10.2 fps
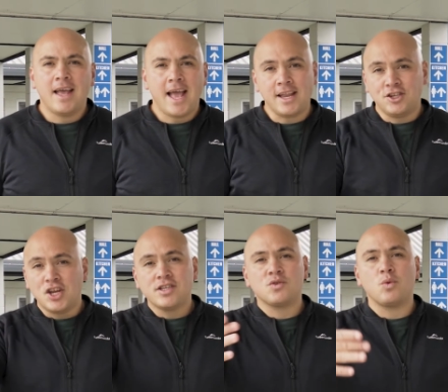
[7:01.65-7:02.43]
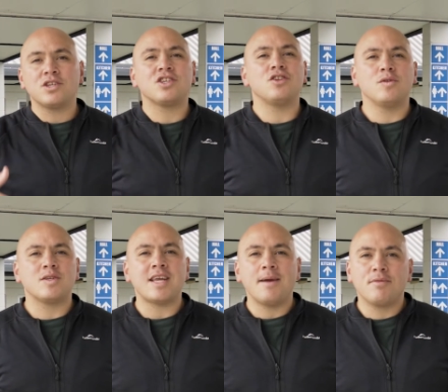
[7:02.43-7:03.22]
And Jesus wants to do the
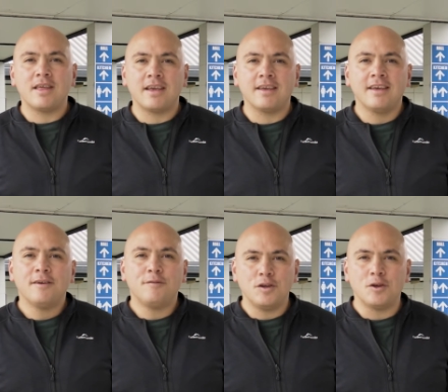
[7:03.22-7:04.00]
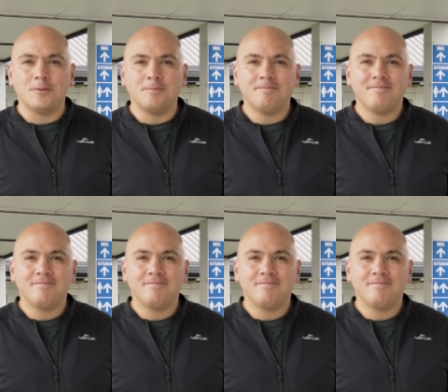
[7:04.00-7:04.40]
same thing for you.